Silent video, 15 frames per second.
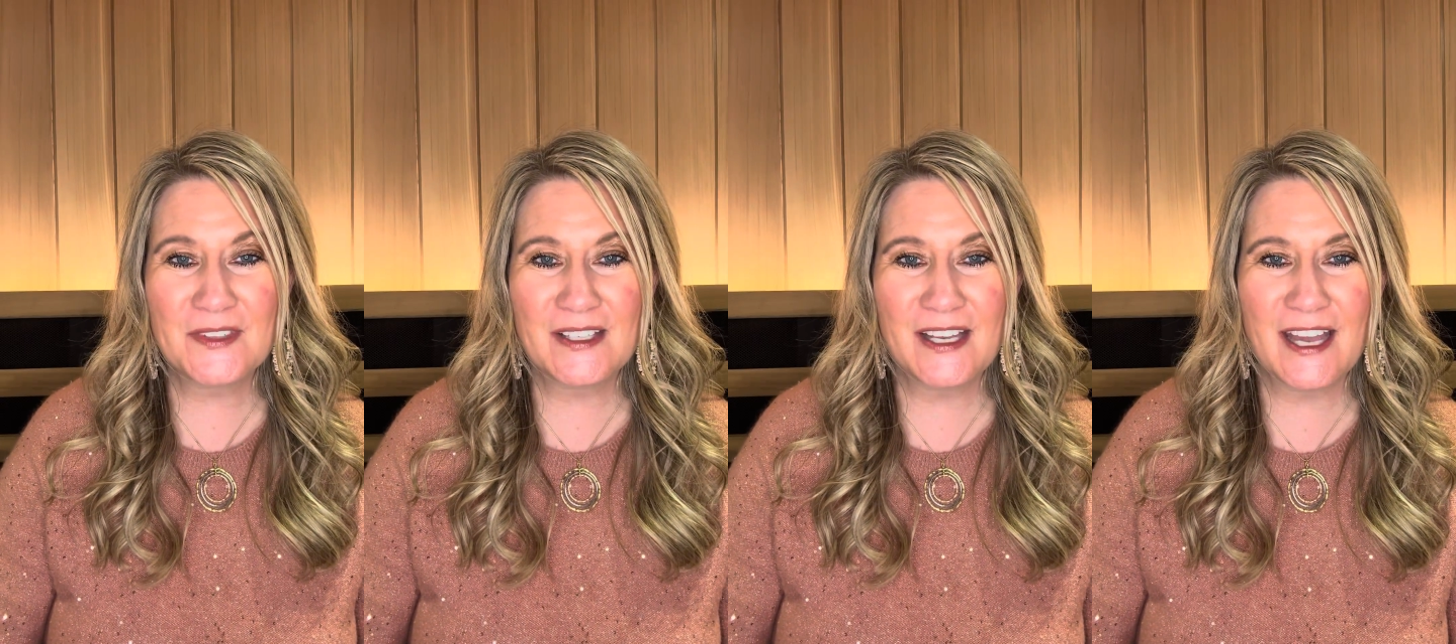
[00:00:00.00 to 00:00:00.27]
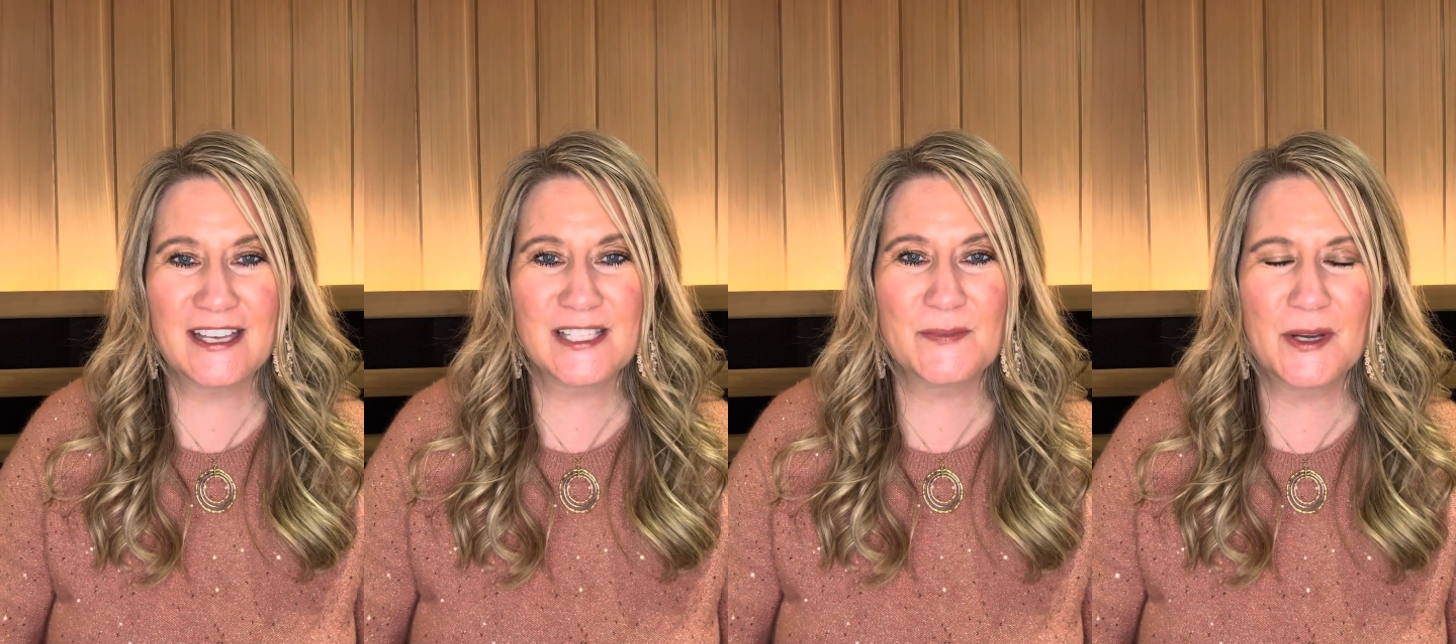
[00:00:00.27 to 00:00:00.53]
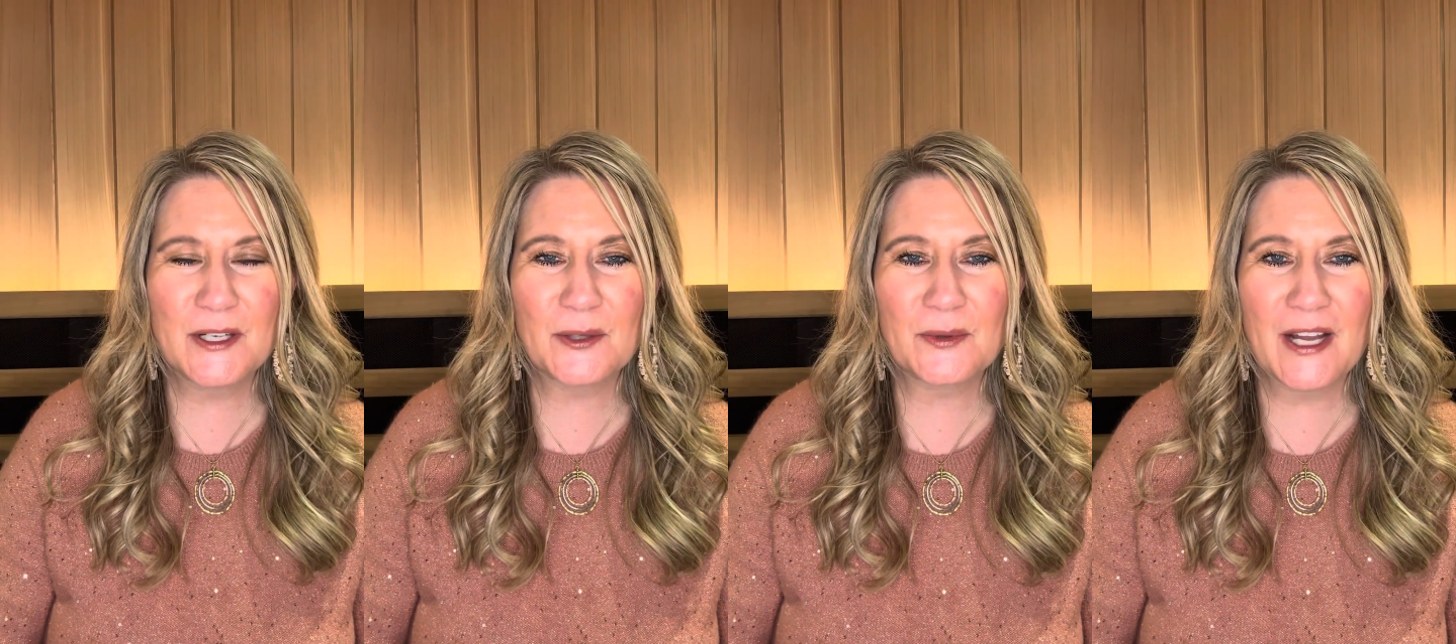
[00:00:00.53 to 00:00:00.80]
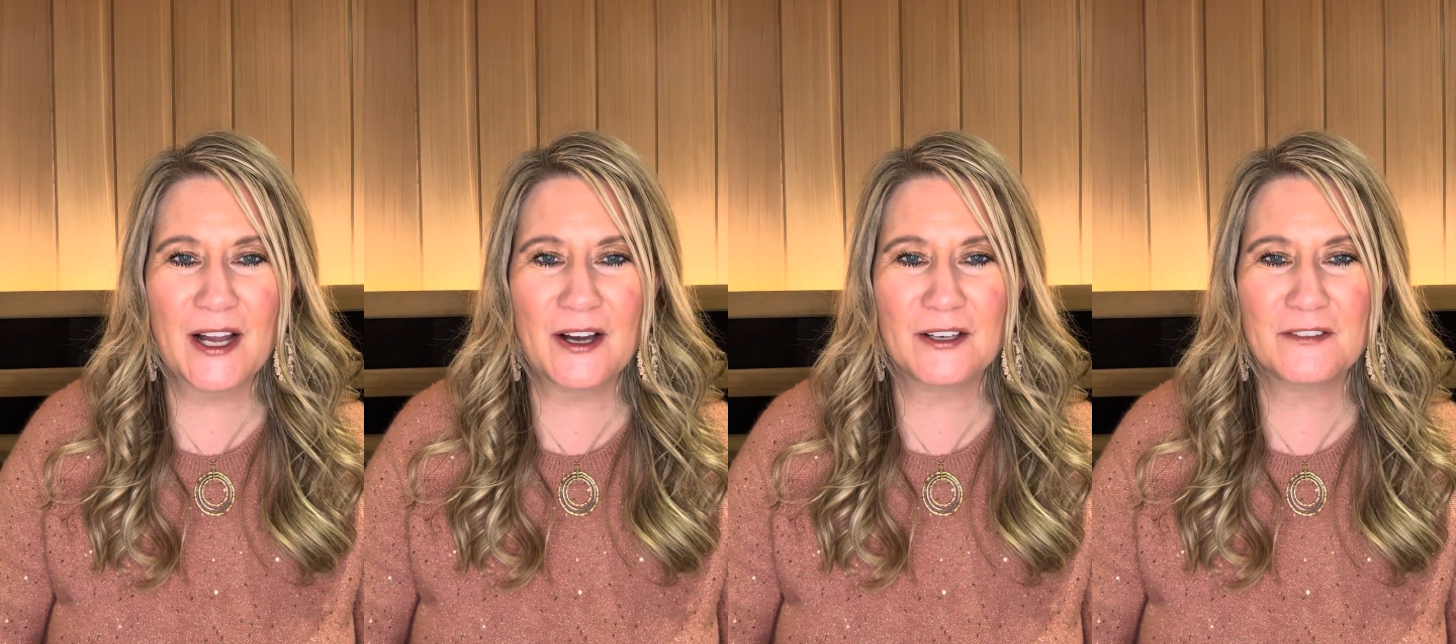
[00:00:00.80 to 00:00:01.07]
has been
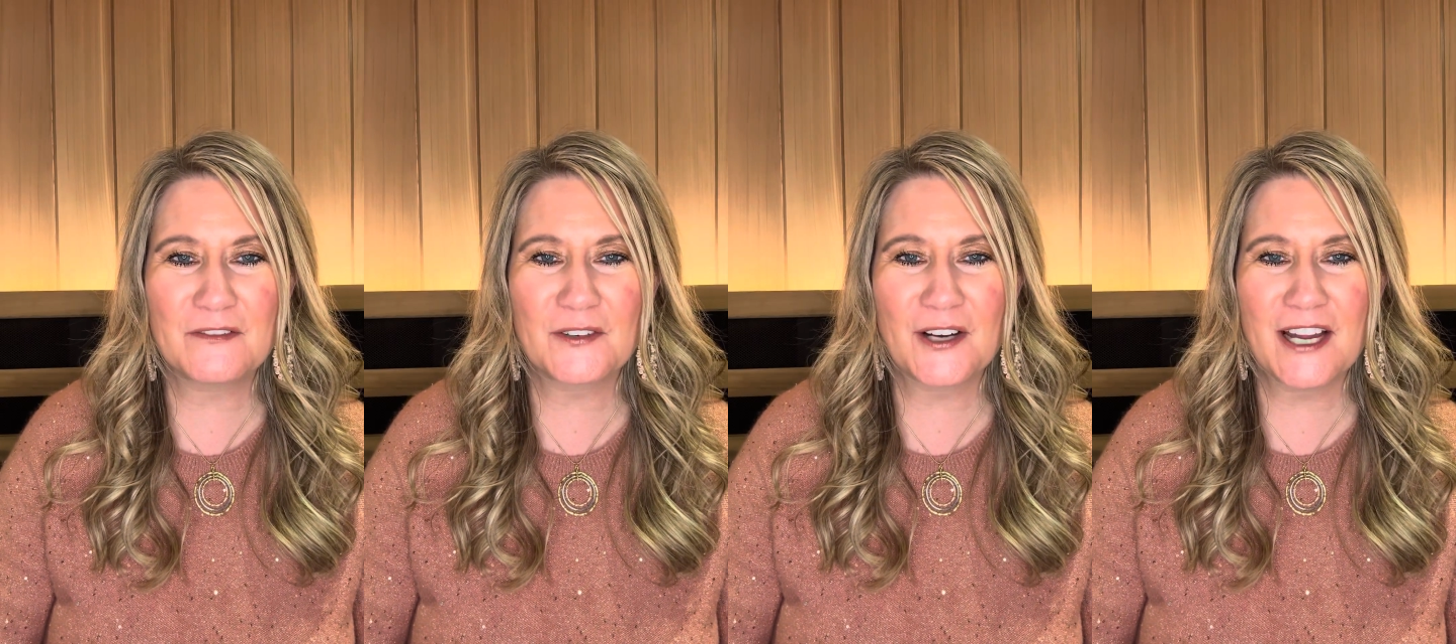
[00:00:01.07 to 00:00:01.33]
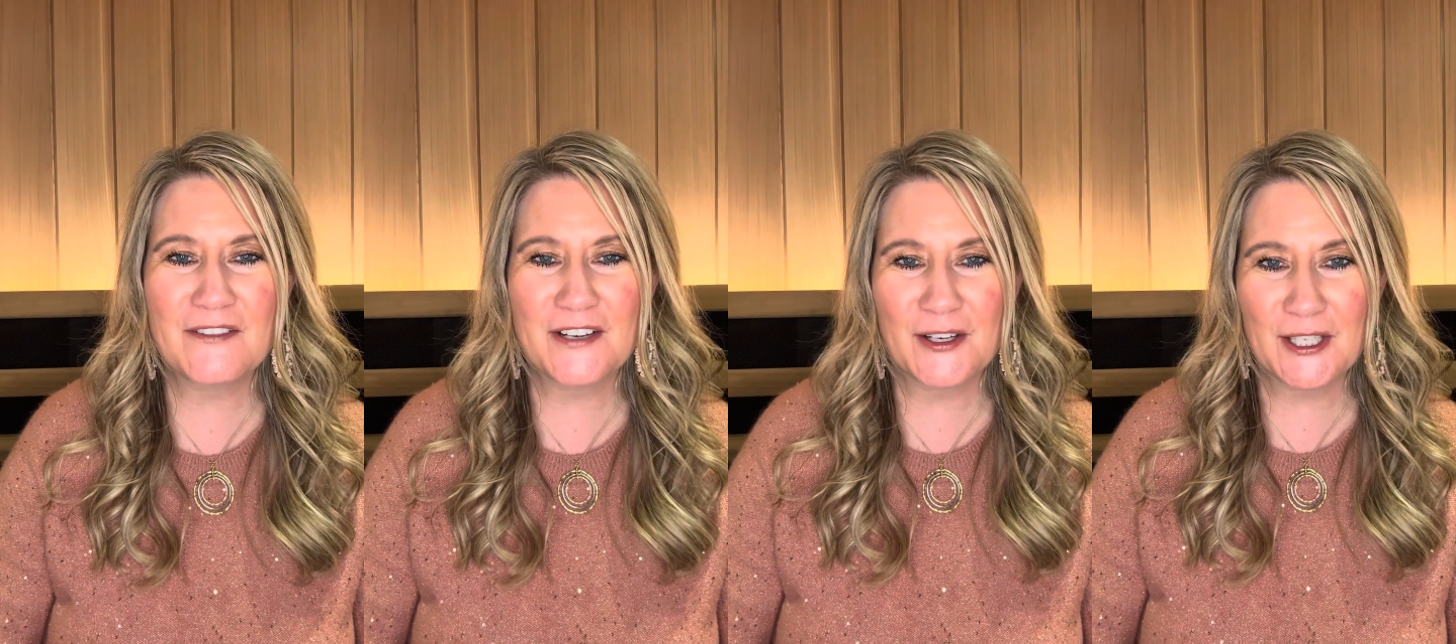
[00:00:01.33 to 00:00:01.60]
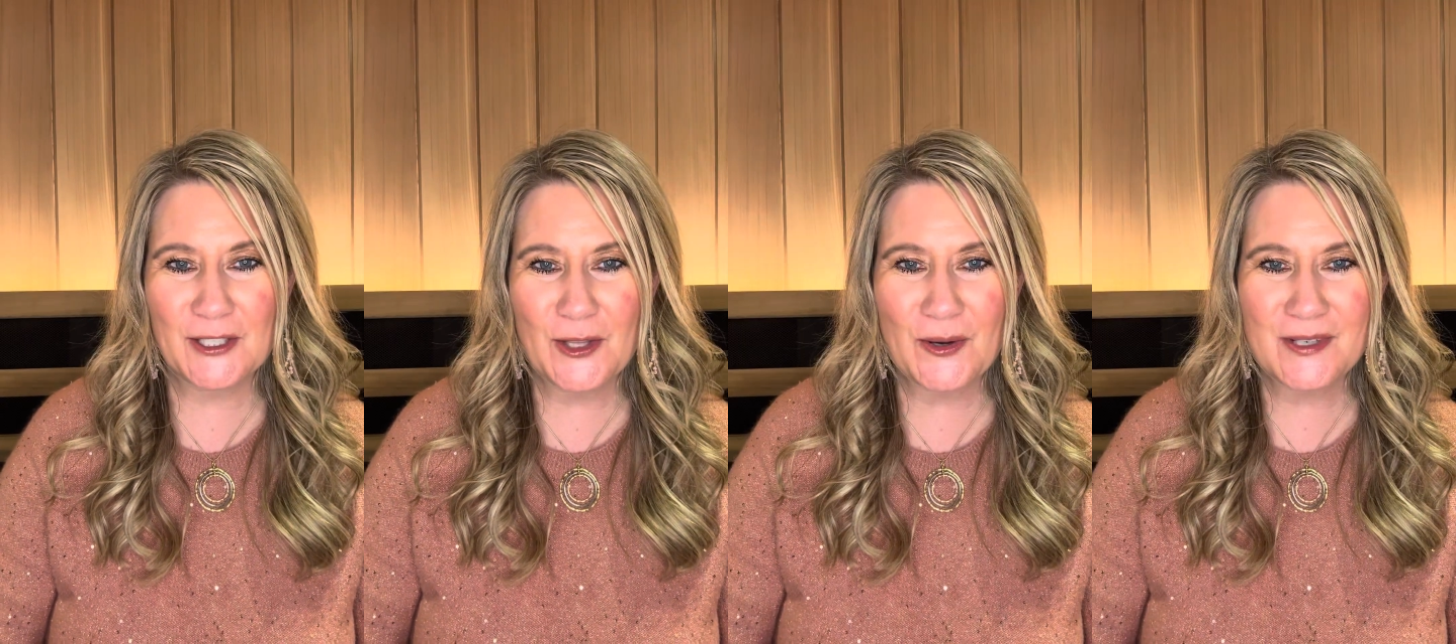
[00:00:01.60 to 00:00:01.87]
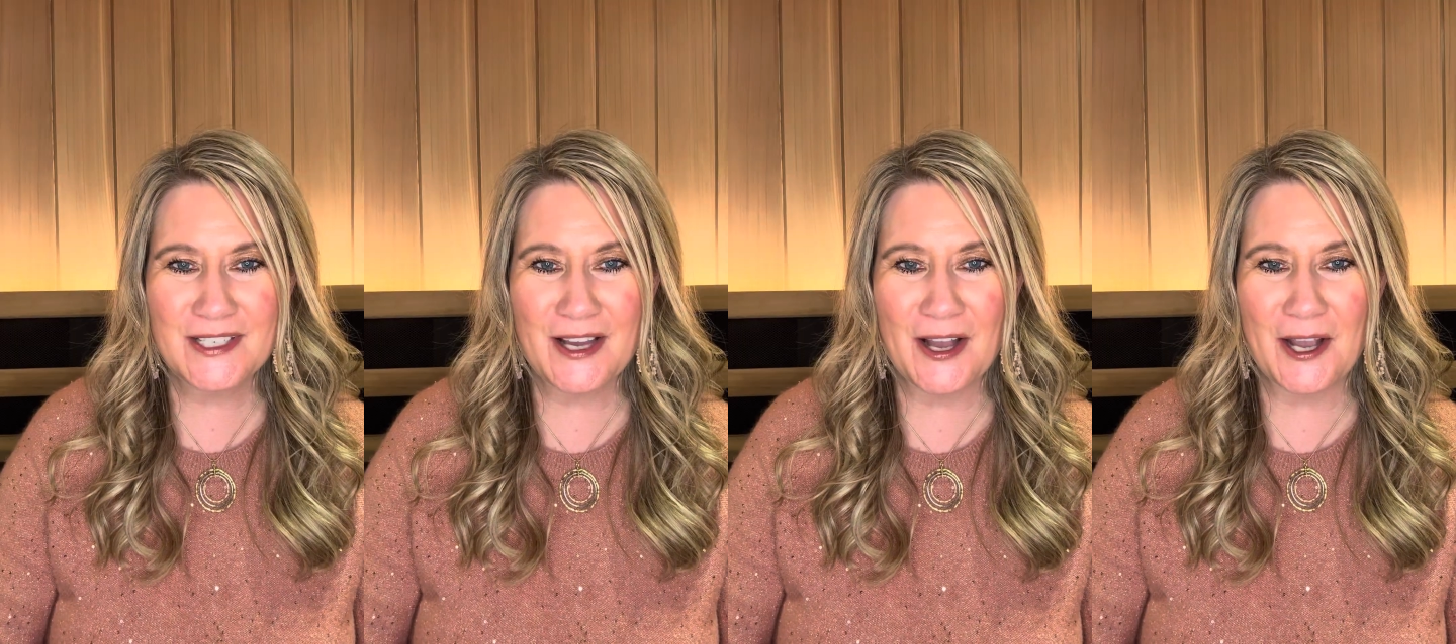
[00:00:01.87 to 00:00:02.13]
around for a very
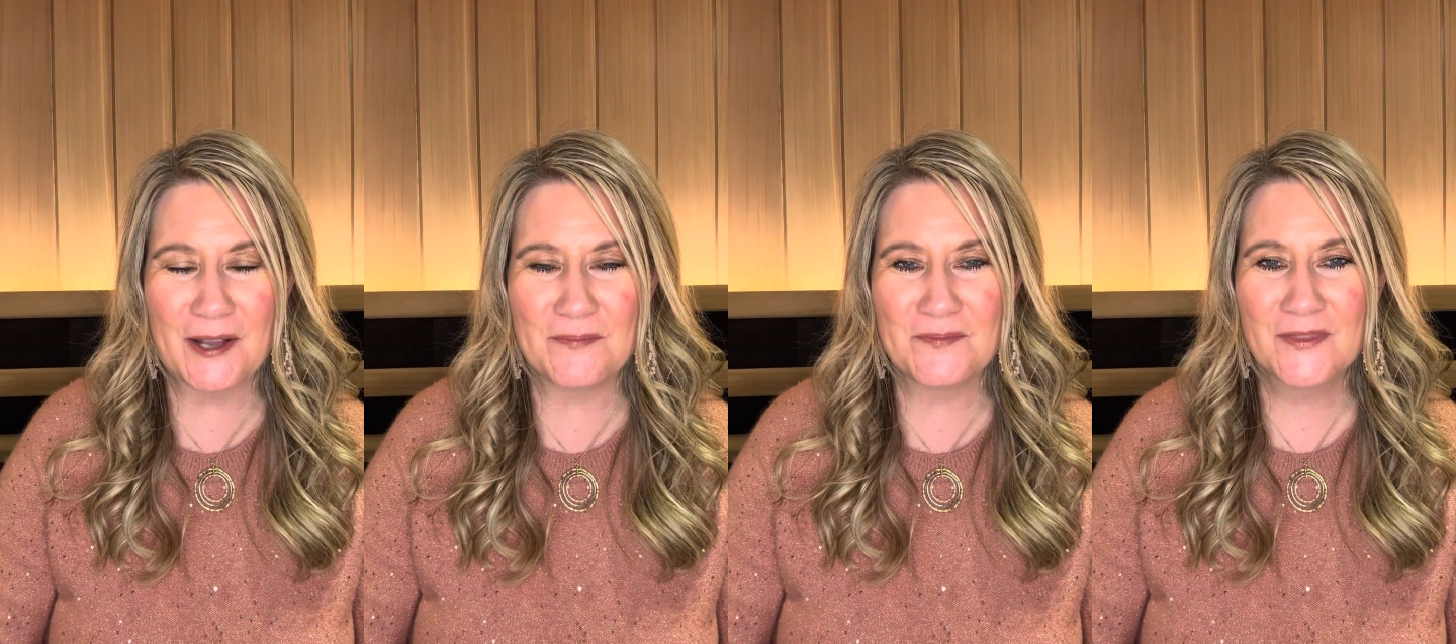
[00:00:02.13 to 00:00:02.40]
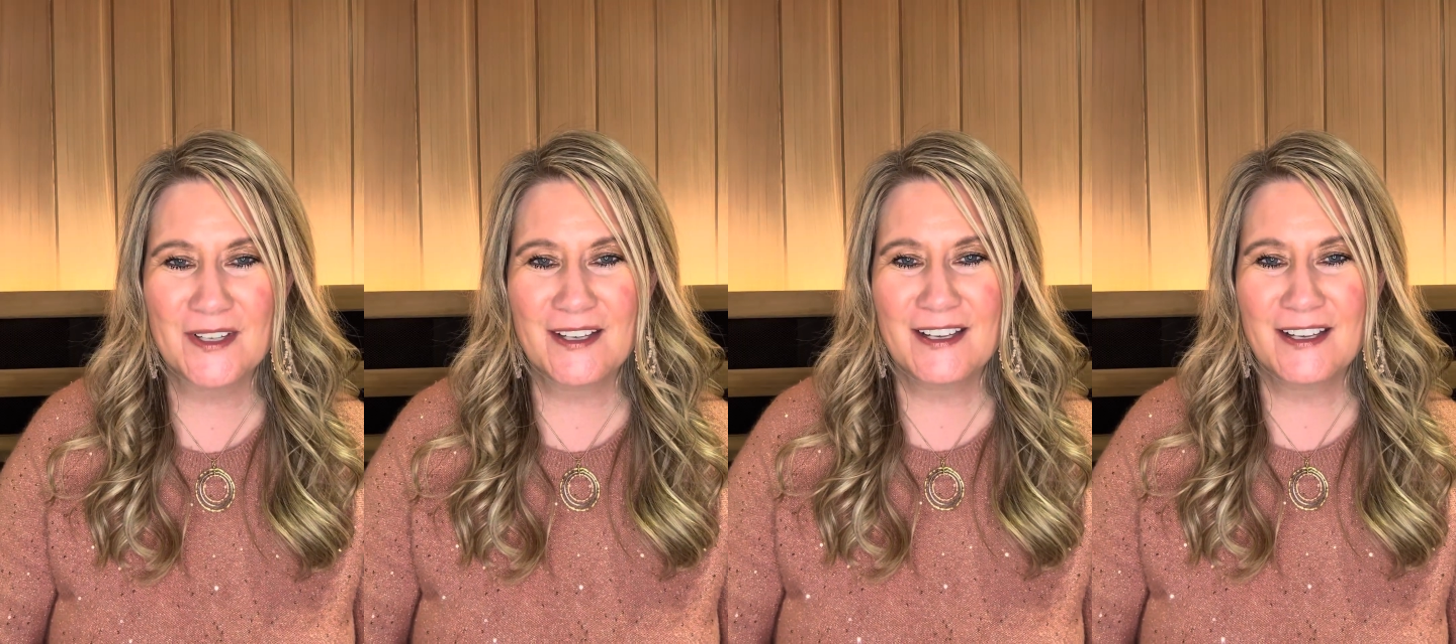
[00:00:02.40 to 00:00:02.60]
long time.